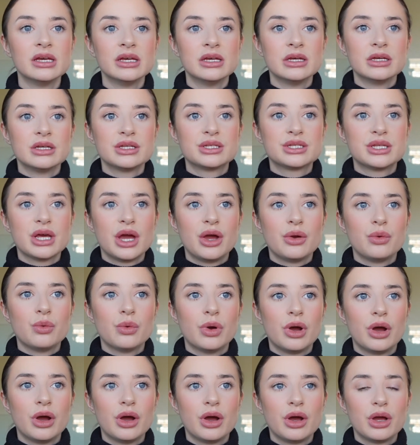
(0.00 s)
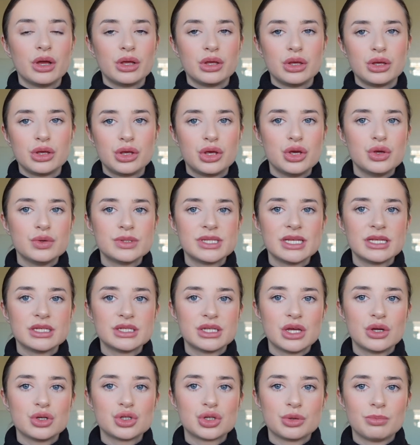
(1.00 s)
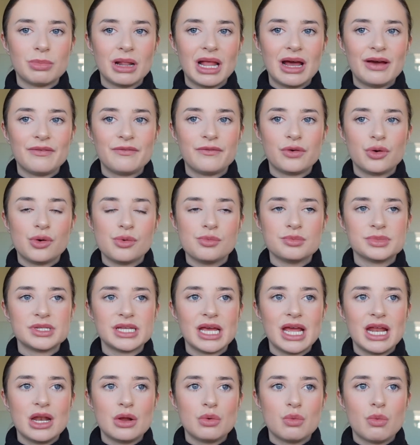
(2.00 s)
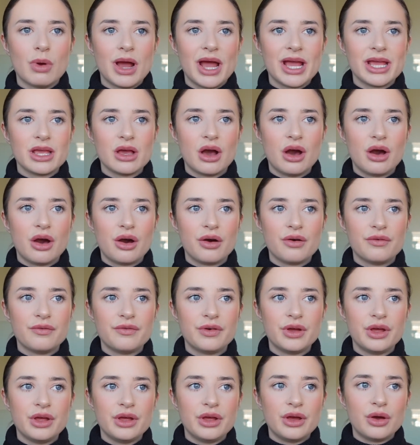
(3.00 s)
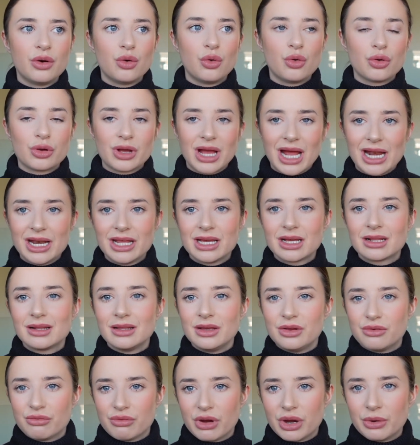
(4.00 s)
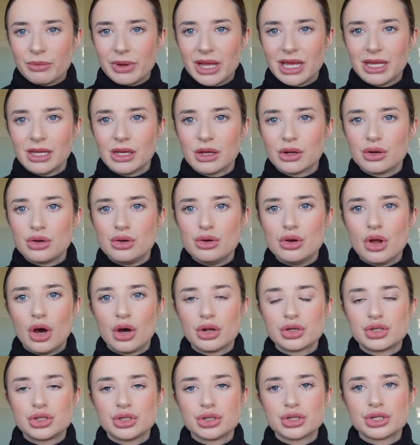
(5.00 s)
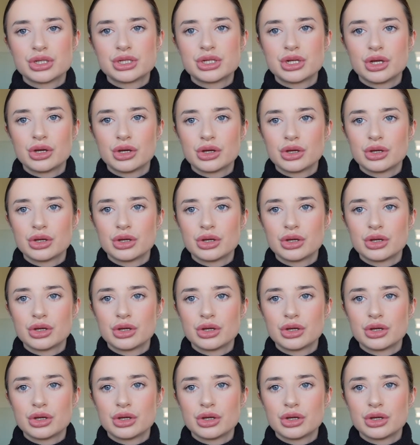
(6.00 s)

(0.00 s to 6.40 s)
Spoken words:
So using social platforms in a way of organically growing, not just